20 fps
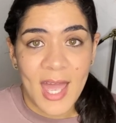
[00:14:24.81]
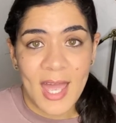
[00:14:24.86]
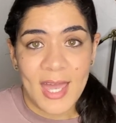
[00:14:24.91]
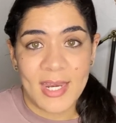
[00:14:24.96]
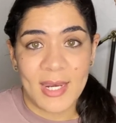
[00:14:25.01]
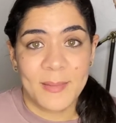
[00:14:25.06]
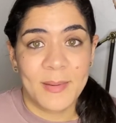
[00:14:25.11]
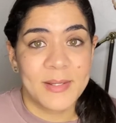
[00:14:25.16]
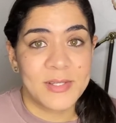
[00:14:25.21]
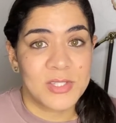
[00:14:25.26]

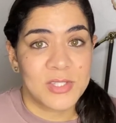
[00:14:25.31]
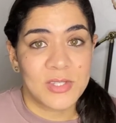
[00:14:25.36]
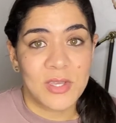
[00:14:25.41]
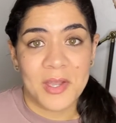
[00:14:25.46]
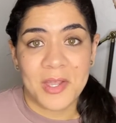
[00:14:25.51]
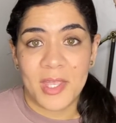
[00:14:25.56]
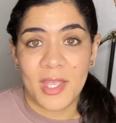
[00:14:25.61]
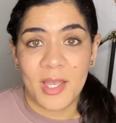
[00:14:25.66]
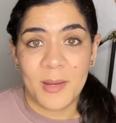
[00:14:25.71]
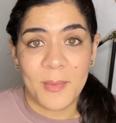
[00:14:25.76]
And I'm not just
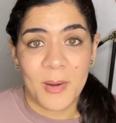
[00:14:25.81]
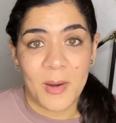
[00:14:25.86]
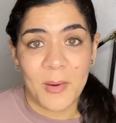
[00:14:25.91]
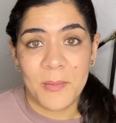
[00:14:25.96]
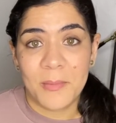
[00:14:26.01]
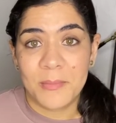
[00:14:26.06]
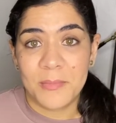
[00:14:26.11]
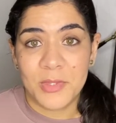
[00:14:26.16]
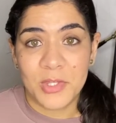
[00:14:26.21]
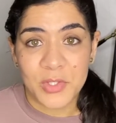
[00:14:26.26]
talking
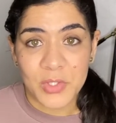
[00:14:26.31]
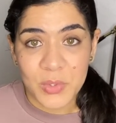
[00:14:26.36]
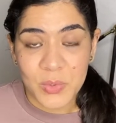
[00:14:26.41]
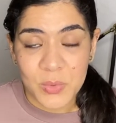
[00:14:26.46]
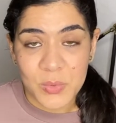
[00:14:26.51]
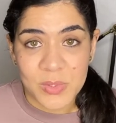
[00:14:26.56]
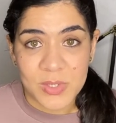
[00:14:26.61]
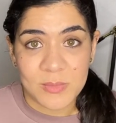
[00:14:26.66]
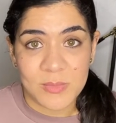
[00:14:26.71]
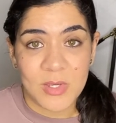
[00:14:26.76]
about the
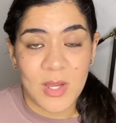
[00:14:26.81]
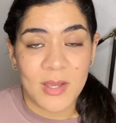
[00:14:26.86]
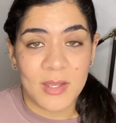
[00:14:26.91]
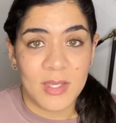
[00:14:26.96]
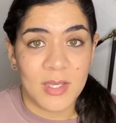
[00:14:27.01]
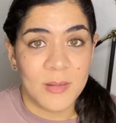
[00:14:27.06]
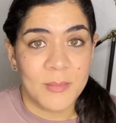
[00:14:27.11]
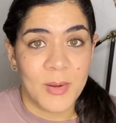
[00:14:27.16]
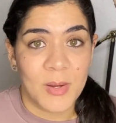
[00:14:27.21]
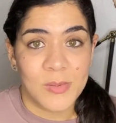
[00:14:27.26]
news, I'm
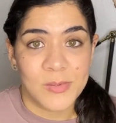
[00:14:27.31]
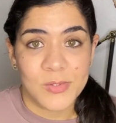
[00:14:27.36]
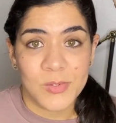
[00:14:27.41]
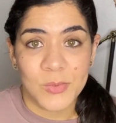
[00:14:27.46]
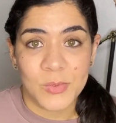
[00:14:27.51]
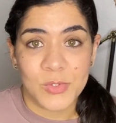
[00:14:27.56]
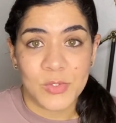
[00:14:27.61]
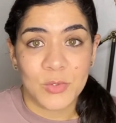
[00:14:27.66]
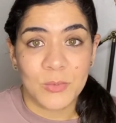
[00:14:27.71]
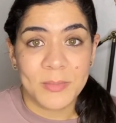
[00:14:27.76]
talking about
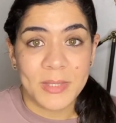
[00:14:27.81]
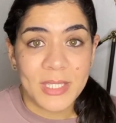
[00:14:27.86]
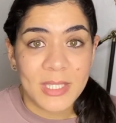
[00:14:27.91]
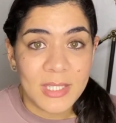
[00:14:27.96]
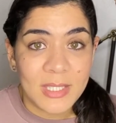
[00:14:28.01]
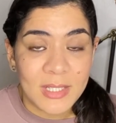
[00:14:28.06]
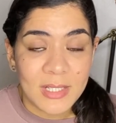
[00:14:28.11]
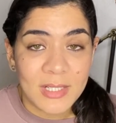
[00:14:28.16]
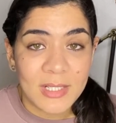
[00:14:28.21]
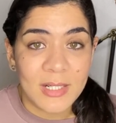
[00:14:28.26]
social
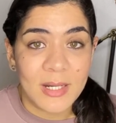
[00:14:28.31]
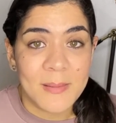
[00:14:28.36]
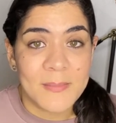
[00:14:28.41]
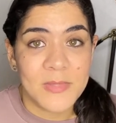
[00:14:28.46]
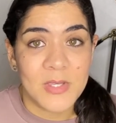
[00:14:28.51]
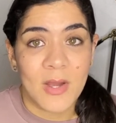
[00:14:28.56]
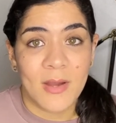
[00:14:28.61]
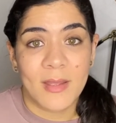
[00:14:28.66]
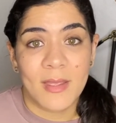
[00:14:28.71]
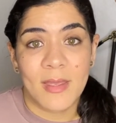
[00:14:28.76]
media,
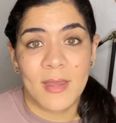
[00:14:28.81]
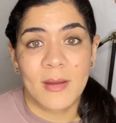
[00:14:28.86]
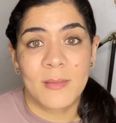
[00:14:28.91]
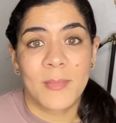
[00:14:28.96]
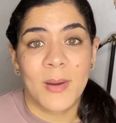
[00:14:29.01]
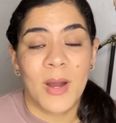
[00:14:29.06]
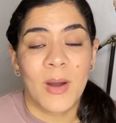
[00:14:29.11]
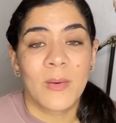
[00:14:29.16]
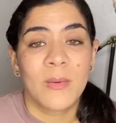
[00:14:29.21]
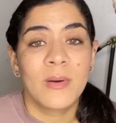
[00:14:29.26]
I'm talking
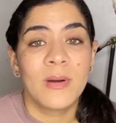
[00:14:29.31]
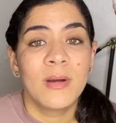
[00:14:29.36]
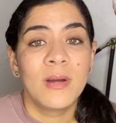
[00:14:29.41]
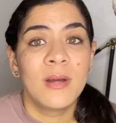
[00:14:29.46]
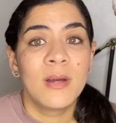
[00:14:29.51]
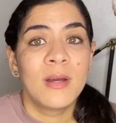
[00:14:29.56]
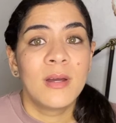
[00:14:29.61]
about